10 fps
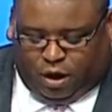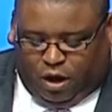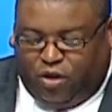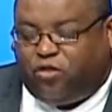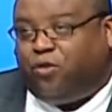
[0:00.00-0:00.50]

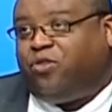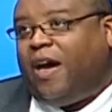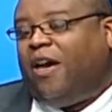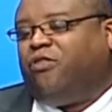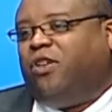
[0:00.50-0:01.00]
In
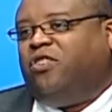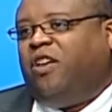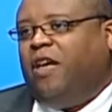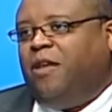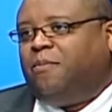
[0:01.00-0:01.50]

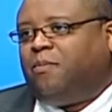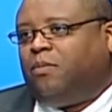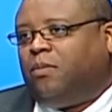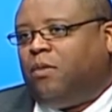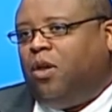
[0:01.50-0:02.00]
2010,
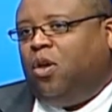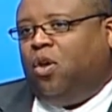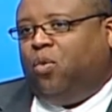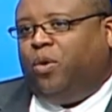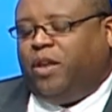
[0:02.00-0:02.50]

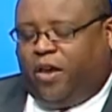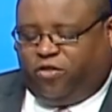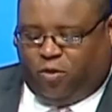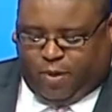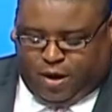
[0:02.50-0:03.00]
we
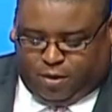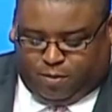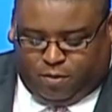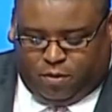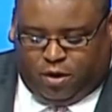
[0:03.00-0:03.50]
estimate
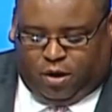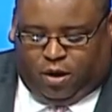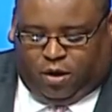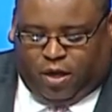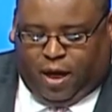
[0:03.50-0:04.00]

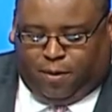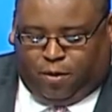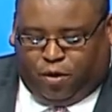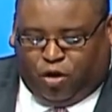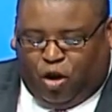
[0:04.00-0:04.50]

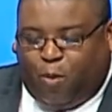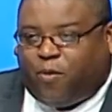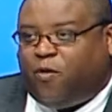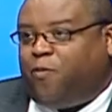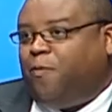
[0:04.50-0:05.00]
that the
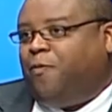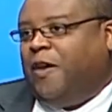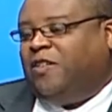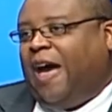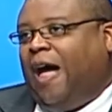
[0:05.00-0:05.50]
number of
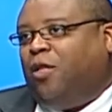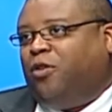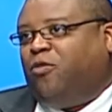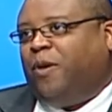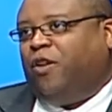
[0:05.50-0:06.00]

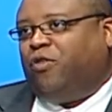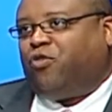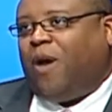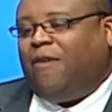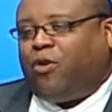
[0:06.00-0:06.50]
fatalities because of
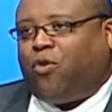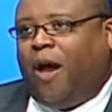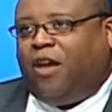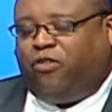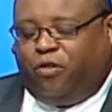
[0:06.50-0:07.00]
traffic
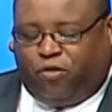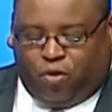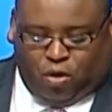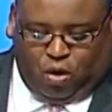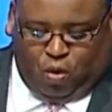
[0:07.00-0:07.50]
crashes
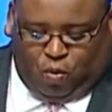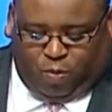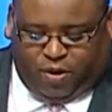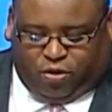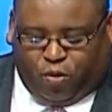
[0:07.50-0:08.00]
will
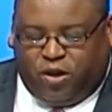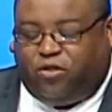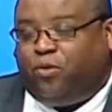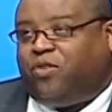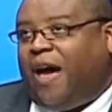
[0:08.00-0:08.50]
be
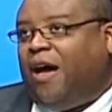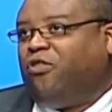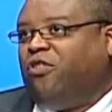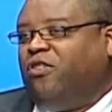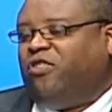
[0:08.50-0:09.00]

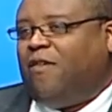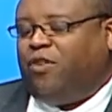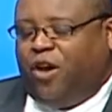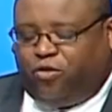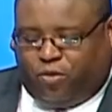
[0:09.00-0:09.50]

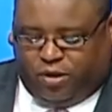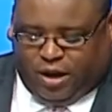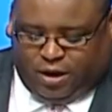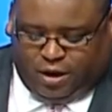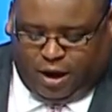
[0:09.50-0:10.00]

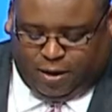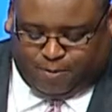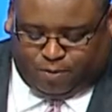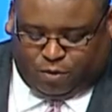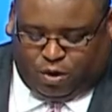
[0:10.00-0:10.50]
32,788,
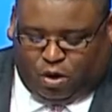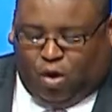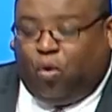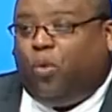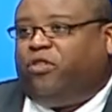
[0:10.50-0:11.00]

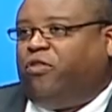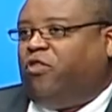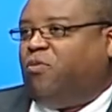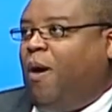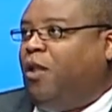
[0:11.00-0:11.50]
which is the
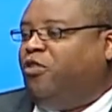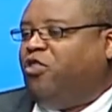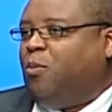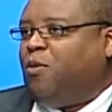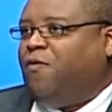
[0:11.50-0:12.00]
smallest
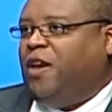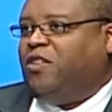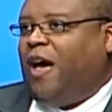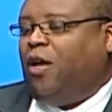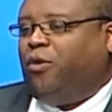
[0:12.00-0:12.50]
number of
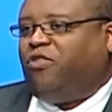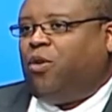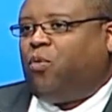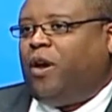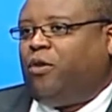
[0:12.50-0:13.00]
fatalities
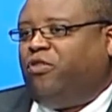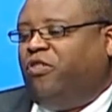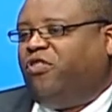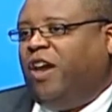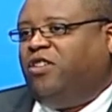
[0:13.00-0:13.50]
on record
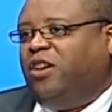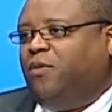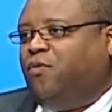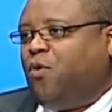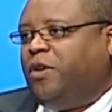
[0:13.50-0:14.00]
since
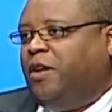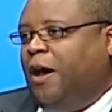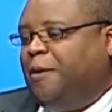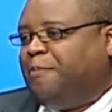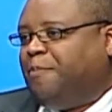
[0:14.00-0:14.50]
1949.